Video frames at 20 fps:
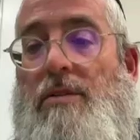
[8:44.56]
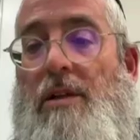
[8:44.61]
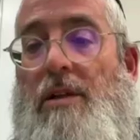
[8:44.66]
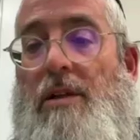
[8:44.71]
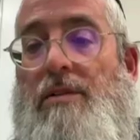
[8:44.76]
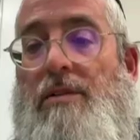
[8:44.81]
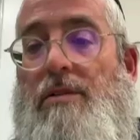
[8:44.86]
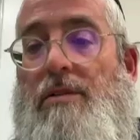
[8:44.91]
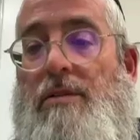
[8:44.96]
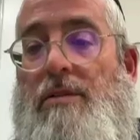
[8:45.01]

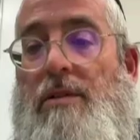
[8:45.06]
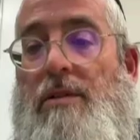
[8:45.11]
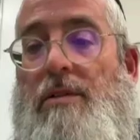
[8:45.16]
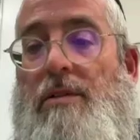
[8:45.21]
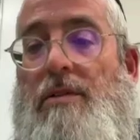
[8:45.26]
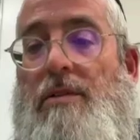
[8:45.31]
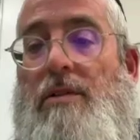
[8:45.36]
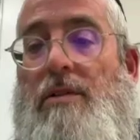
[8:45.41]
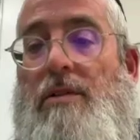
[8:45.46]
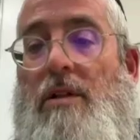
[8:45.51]
But
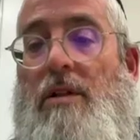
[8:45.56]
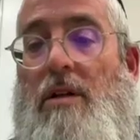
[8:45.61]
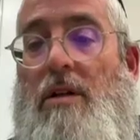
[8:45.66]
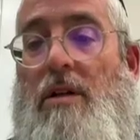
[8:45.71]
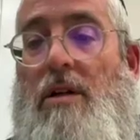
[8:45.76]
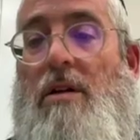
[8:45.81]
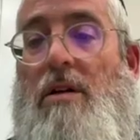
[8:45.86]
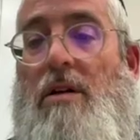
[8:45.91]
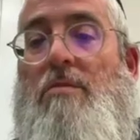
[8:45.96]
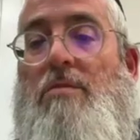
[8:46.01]

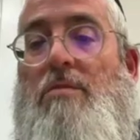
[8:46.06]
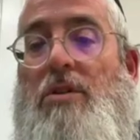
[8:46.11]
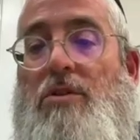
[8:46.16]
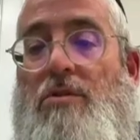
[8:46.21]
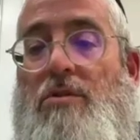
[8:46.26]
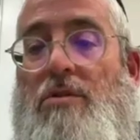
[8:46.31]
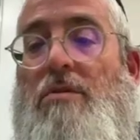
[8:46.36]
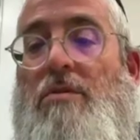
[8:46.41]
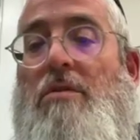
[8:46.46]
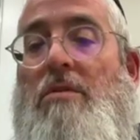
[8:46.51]

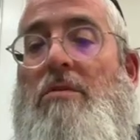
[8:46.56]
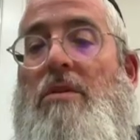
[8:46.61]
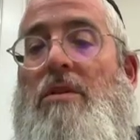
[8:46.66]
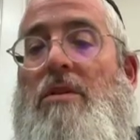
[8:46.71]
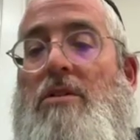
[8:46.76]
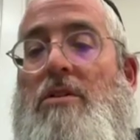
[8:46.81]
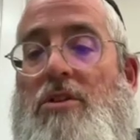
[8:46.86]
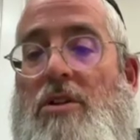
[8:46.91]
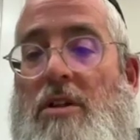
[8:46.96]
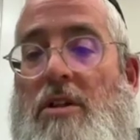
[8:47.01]
you do it
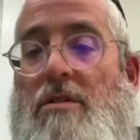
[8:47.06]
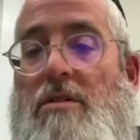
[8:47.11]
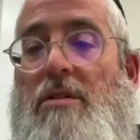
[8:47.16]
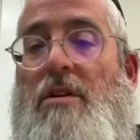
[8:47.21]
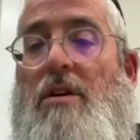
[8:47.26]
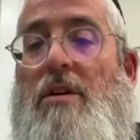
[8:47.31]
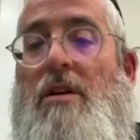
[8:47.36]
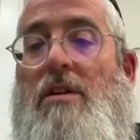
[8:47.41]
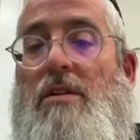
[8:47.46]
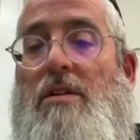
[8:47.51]
with a
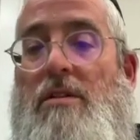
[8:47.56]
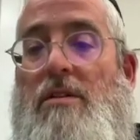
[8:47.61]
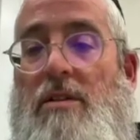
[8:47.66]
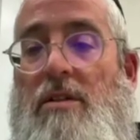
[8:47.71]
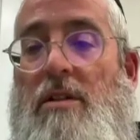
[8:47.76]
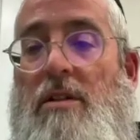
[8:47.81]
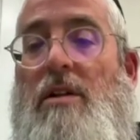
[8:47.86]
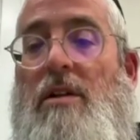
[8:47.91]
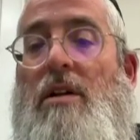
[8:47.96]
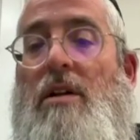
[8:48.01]
shinoi.
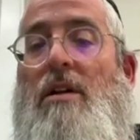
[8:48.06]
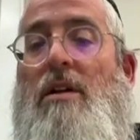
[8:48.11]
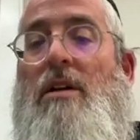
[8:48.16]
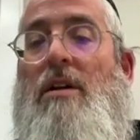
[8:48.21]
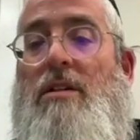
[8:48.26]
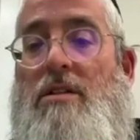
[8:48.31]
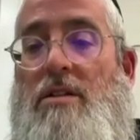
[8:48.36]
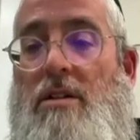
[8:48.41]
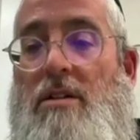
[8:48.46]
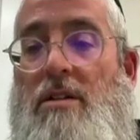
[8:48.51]

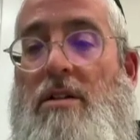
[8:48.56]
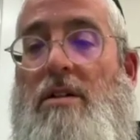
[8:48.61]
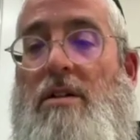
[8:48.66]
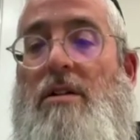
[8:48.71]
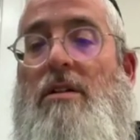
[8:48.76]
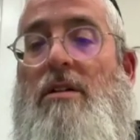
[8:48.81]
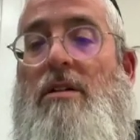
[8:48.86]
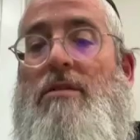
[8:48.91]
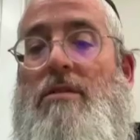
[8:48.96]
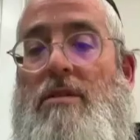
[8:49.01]
If
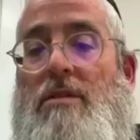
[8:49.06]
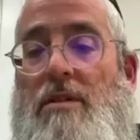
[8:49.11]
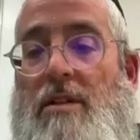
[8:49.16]
you